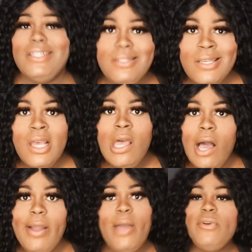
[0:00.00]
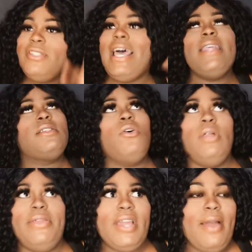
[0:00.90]
okay, which that is a whole other
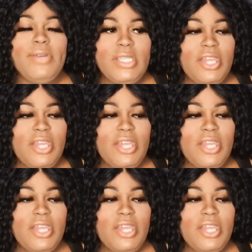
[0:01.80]
conversation.